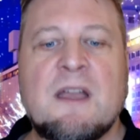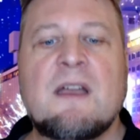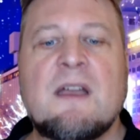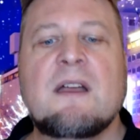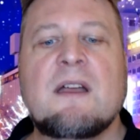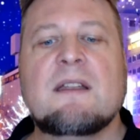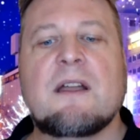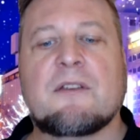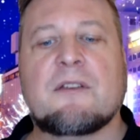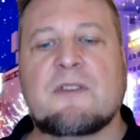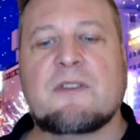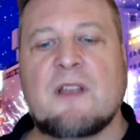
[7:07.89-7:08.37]

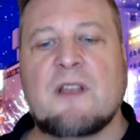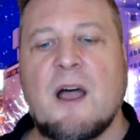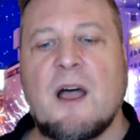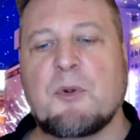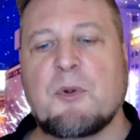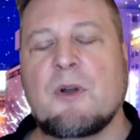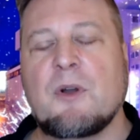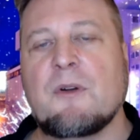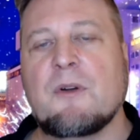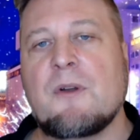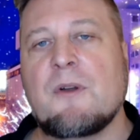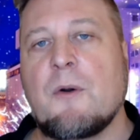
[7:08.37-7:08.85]
Now,
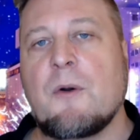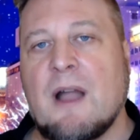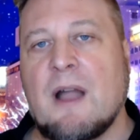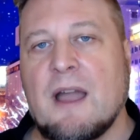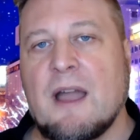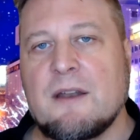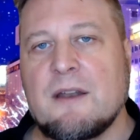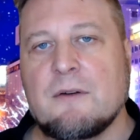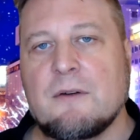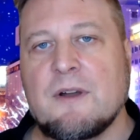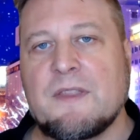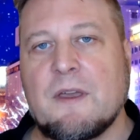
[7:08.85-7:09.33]
Sapporo and
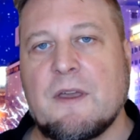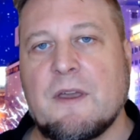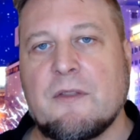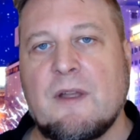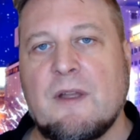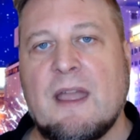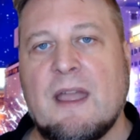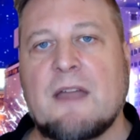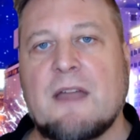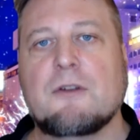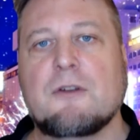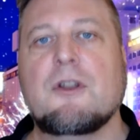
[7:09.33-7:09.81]
Hokkaido, on the other
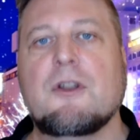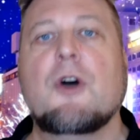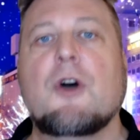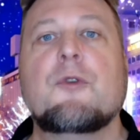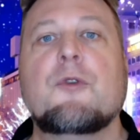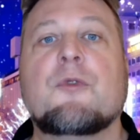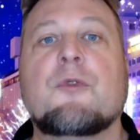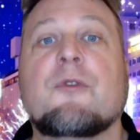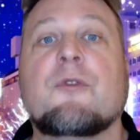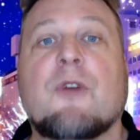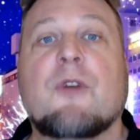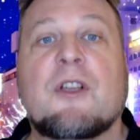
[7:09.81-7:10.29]
hand, are known
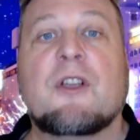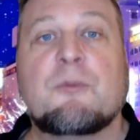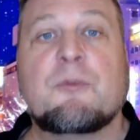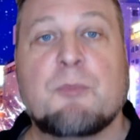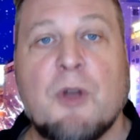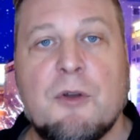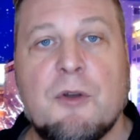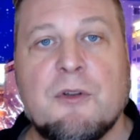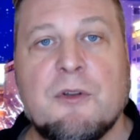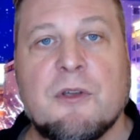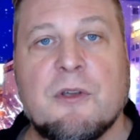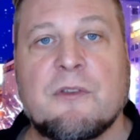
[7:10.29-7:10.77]
for fresh
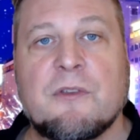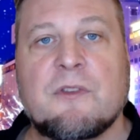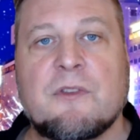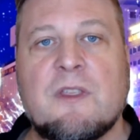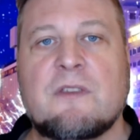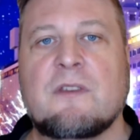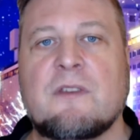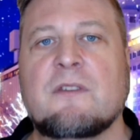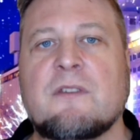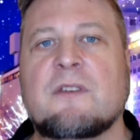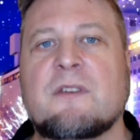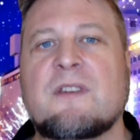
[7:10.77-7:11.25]
produce. This
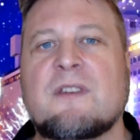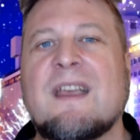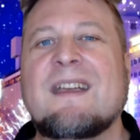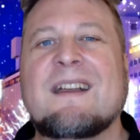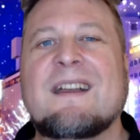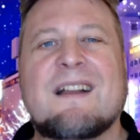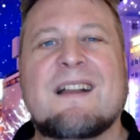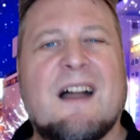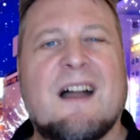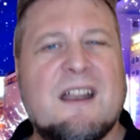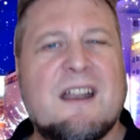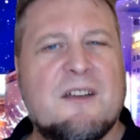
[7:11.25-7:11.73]
is
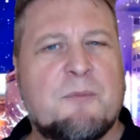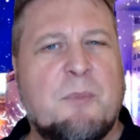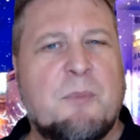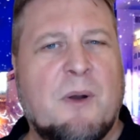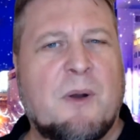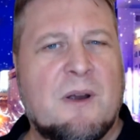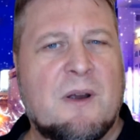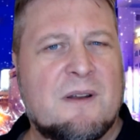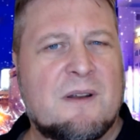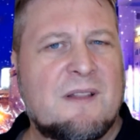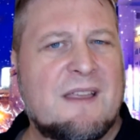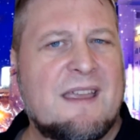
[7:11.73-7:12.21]
kind of
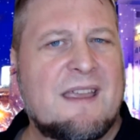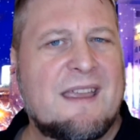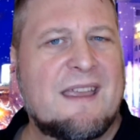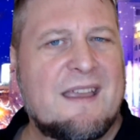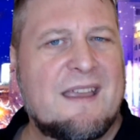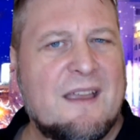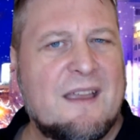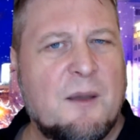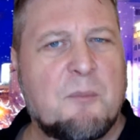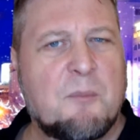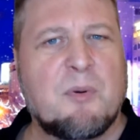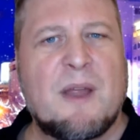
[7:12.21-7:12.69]
partly
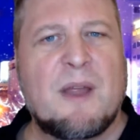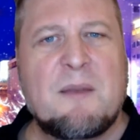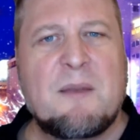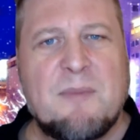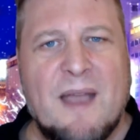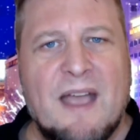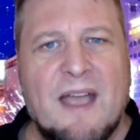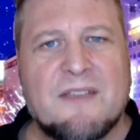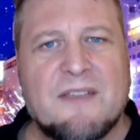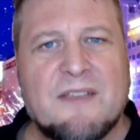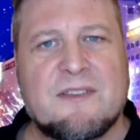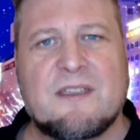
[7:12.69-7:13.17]
a
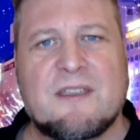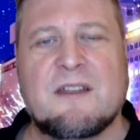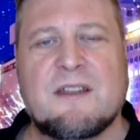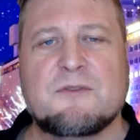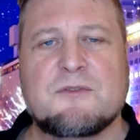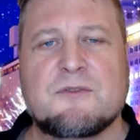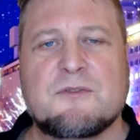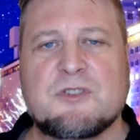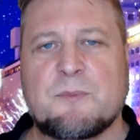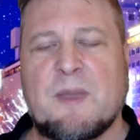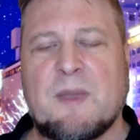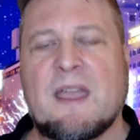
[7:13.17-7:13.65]
breadbasket of
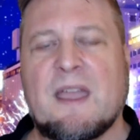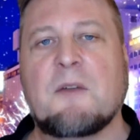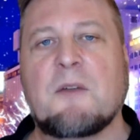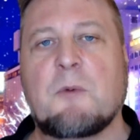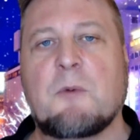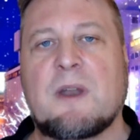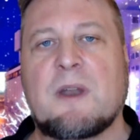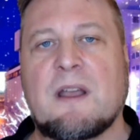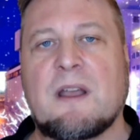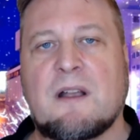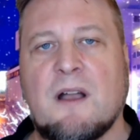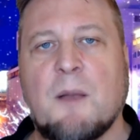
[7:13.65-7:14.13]
Japan when
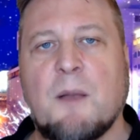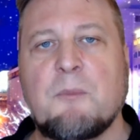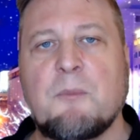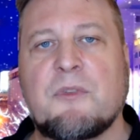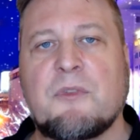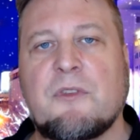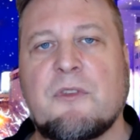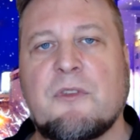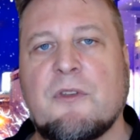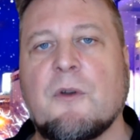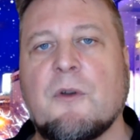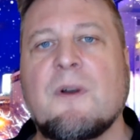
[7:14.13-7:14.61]
it comes
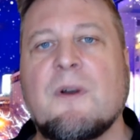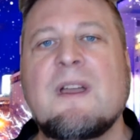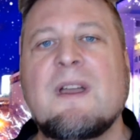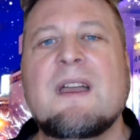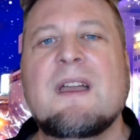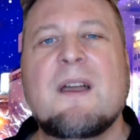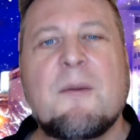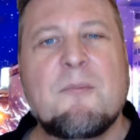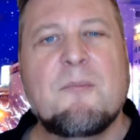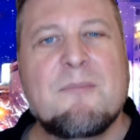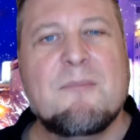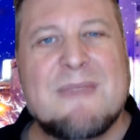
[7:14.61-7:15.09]
to
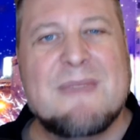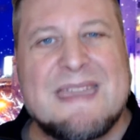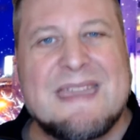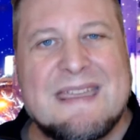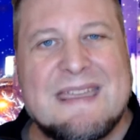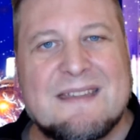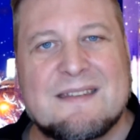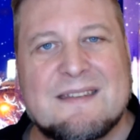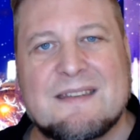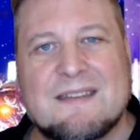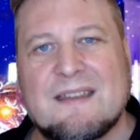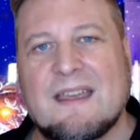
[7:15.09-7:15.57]

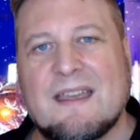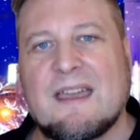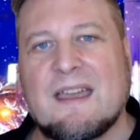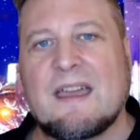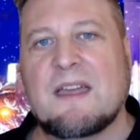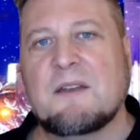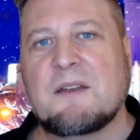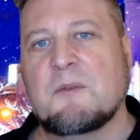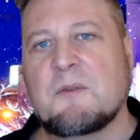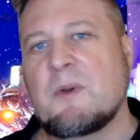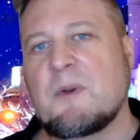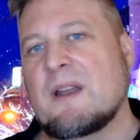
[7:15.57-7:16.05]
meat
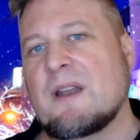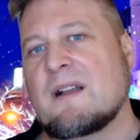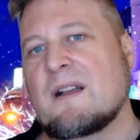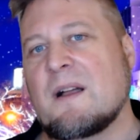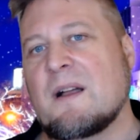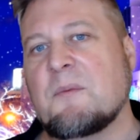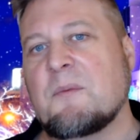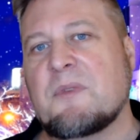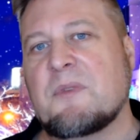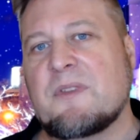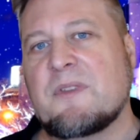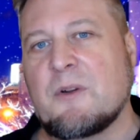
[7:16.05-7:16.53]
and when it
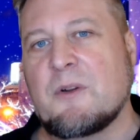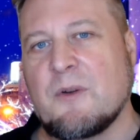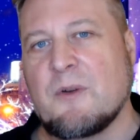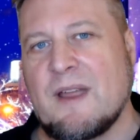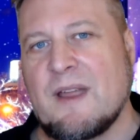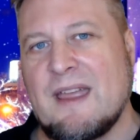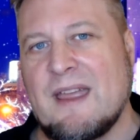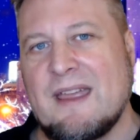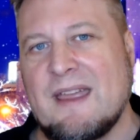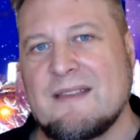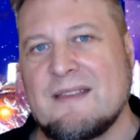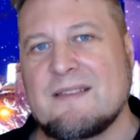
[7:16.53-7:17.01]
comes to
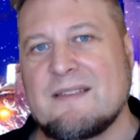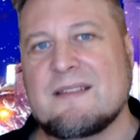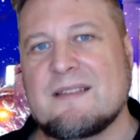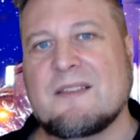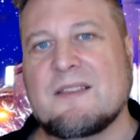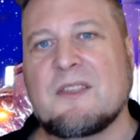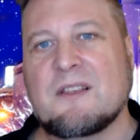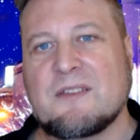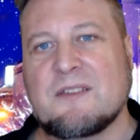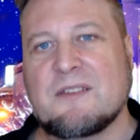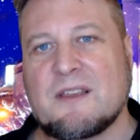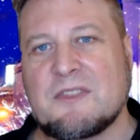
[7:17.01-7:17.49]
grains and
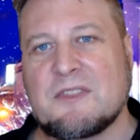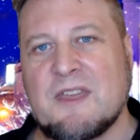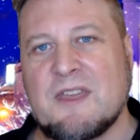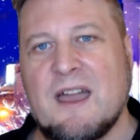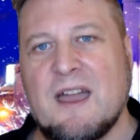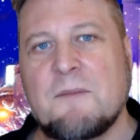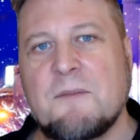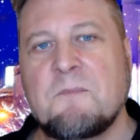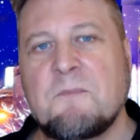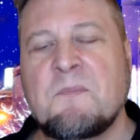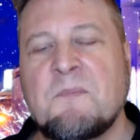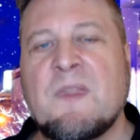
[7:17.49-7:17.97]
things like
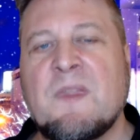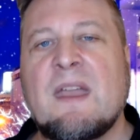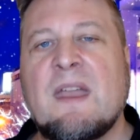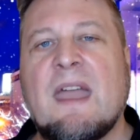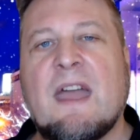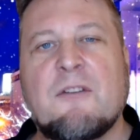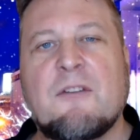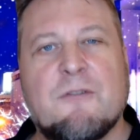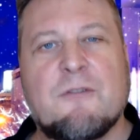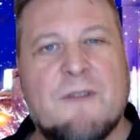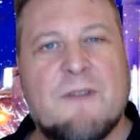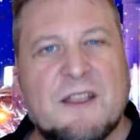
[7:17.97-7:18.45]
that,
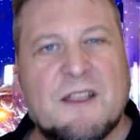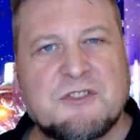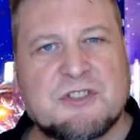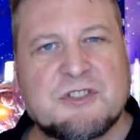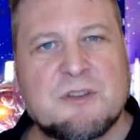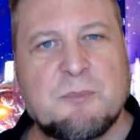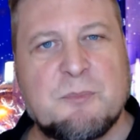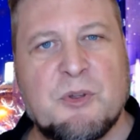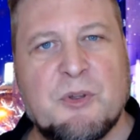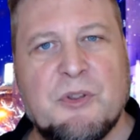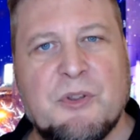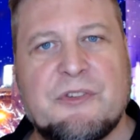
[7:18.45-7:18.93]
and
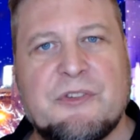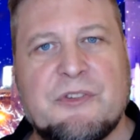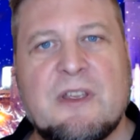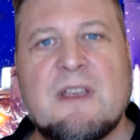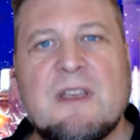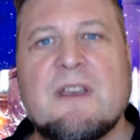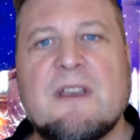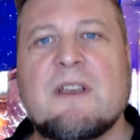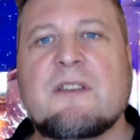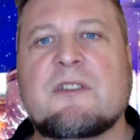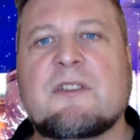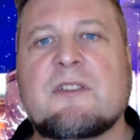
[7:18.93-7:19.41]
vegetables.
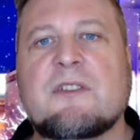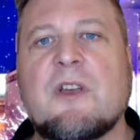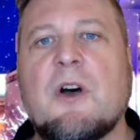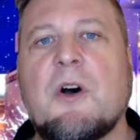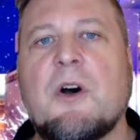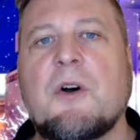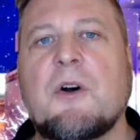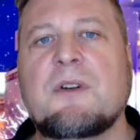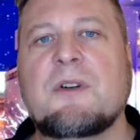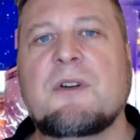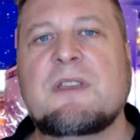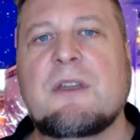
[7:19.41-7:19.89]

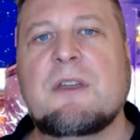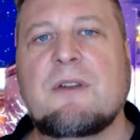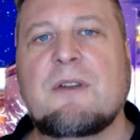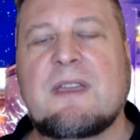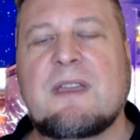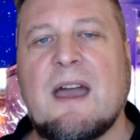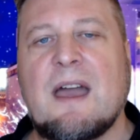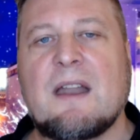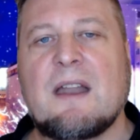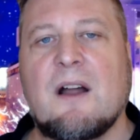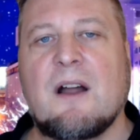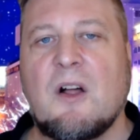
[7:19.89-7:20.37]
So you
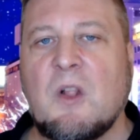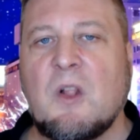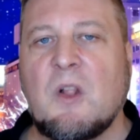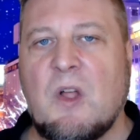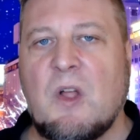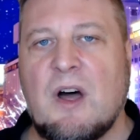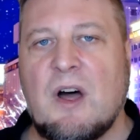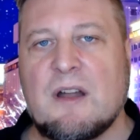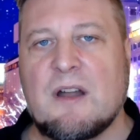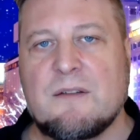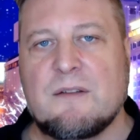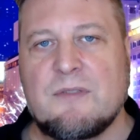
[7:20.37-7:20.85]
get a
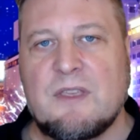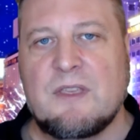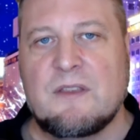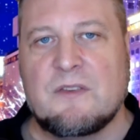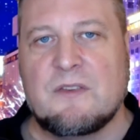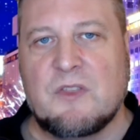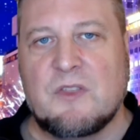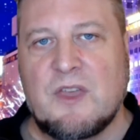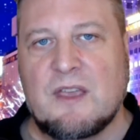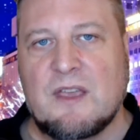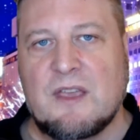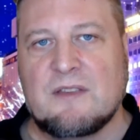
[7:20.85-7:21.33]
lot of these
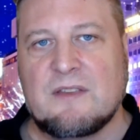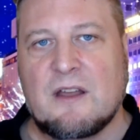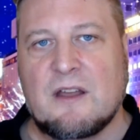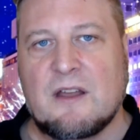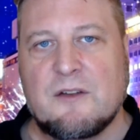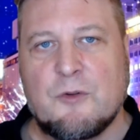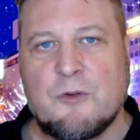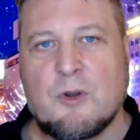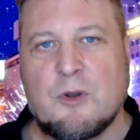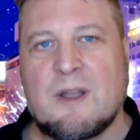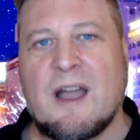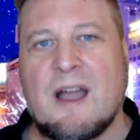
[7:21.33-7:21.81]
things out of
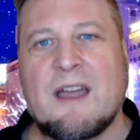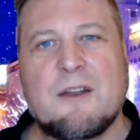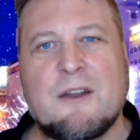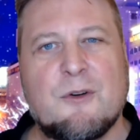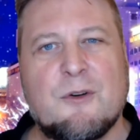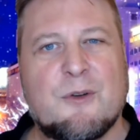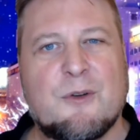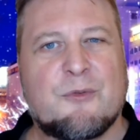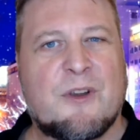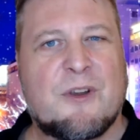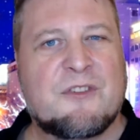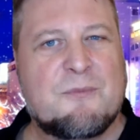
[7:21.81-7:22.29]
Hokkaido, and
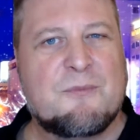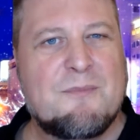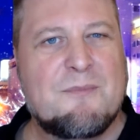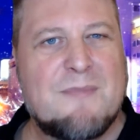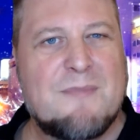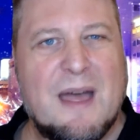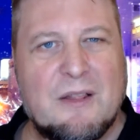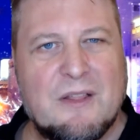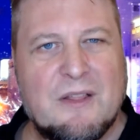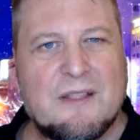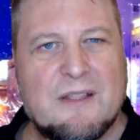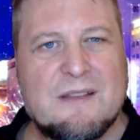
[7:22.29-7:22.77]
fresh
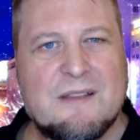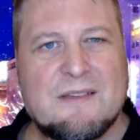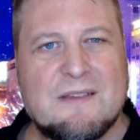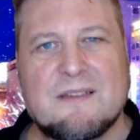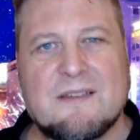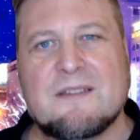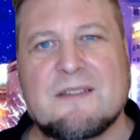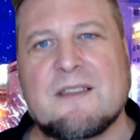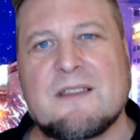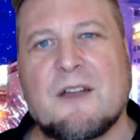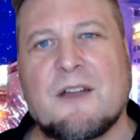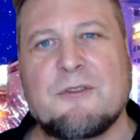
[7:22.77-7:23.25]
melons and
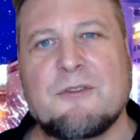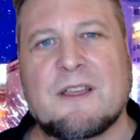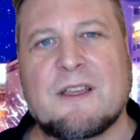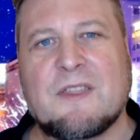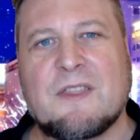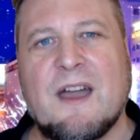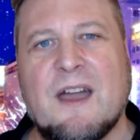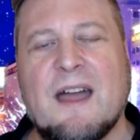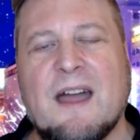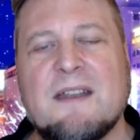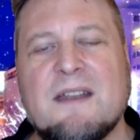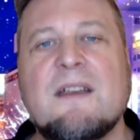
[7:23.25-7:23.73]
stuff like
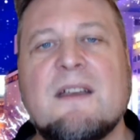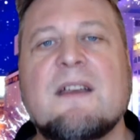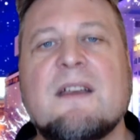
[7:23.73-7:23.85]
that.